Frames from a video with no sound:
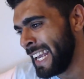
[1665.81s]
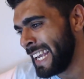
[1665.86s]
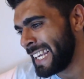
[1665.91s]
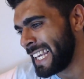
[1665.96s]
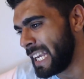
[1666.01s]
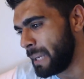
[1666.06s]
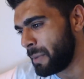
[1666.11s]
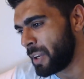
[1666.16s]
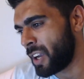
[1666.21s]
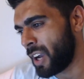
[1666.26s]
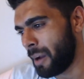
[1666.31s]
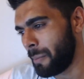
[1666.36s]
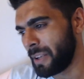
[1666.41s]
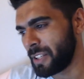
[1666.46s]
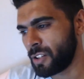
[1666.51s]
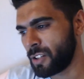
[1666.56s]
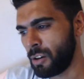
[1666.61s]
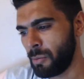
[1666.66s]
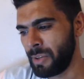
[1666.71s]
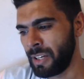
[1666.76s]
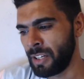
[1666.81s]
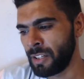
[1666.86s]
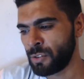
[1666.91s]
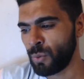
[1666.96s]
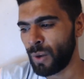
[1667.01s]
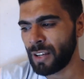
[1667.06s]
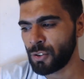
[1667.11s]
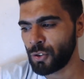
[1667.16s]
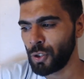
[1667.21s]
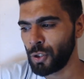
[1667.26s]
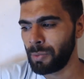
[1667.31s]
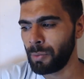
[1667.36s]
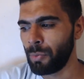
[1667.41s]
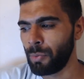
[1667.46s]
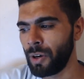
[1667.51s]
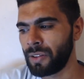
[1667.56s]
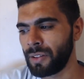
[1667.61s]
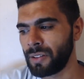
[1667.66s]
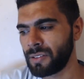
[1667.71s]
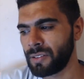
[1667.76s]
Keep your comments coming in as well.
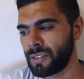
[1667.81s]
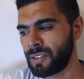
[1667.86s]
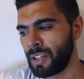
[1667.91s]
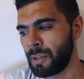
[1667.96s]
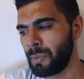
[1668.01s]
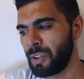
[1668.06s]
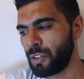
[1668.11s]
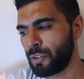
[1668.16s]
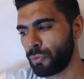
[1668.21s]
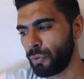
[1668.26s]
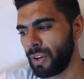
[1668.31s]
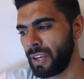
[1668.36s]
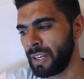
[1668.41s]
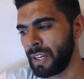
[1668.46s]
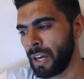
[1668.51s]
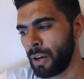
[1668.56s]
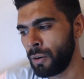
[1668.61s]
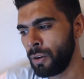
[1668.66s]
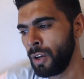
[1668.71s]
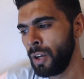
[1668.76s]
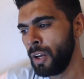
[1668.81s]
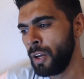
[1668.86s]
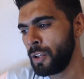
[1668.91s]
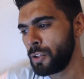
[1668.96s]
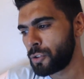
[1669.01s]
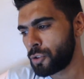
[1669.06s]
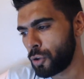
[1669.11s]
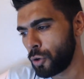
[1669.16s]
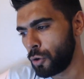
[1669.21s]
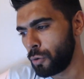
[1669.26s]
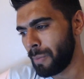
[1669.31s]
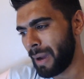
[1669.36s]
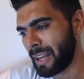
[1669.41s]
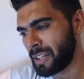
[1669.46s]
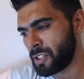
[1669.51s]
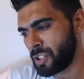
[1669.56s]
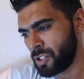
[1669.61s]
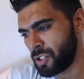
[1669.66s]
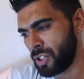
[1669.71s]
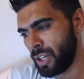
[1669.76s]
Superboy thinks it's going to be 3-0 to
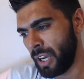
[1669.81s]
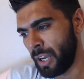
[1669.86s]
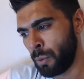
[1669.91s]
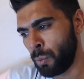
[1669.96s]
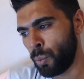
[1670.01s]
Manchester United.